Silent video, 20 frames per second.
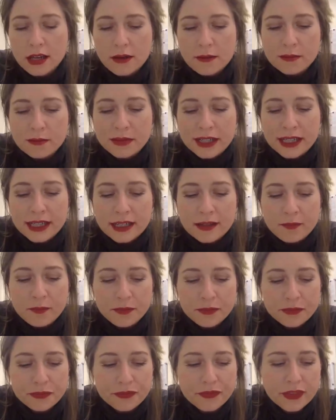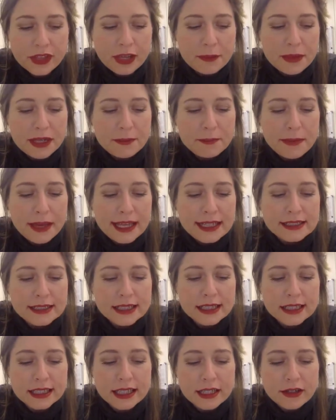but I mean,
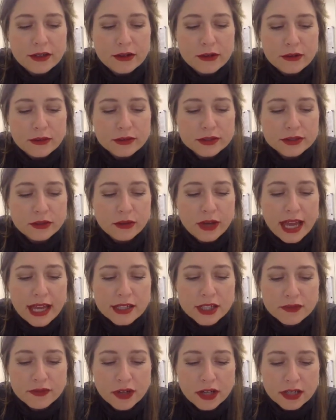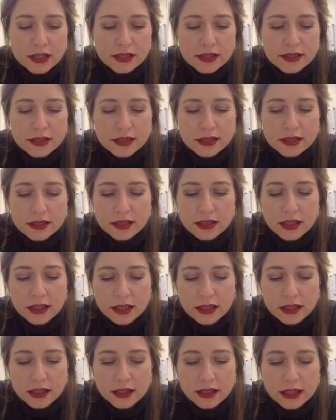basically, so hedge funds,
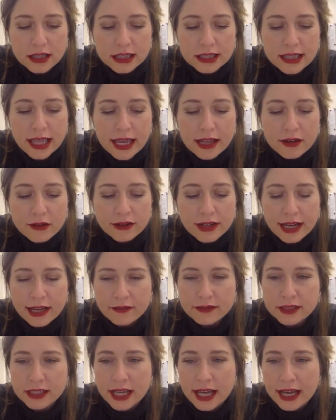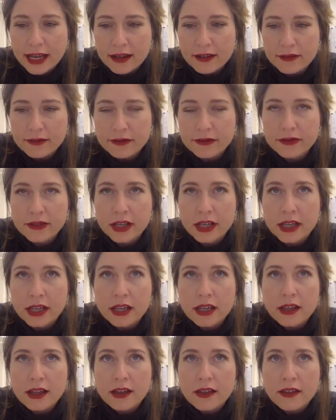they don't have to have
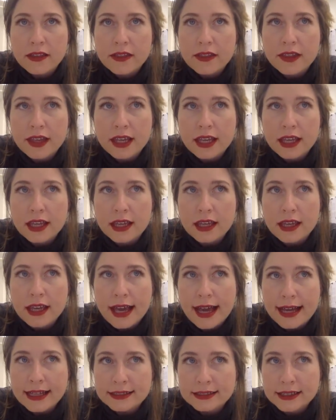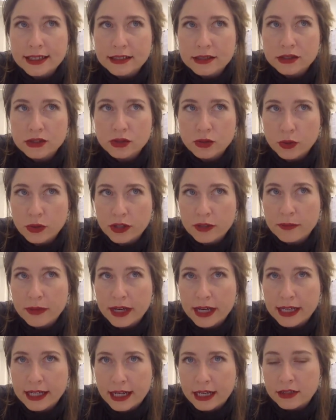the assets stored by
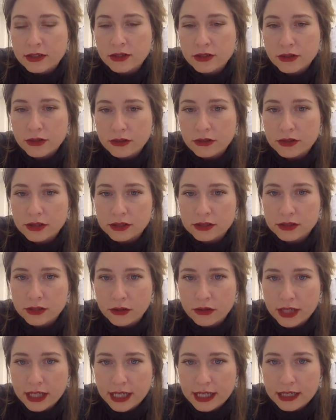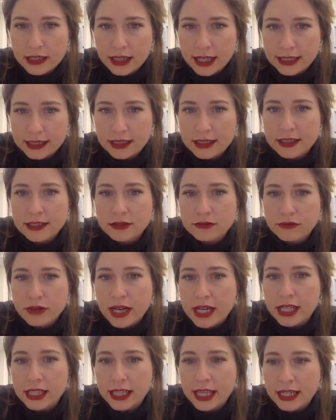an external custodian, like that is
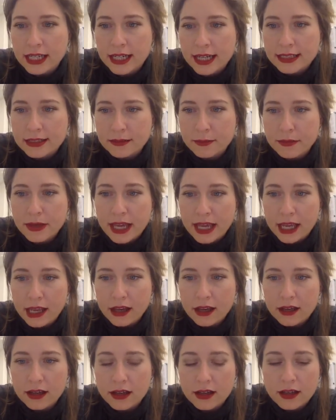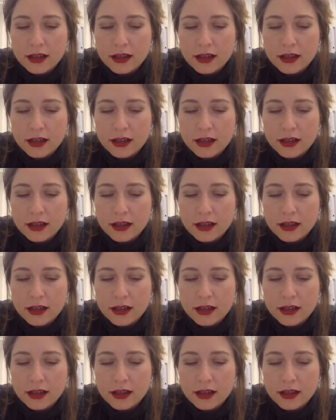regulated as a bank.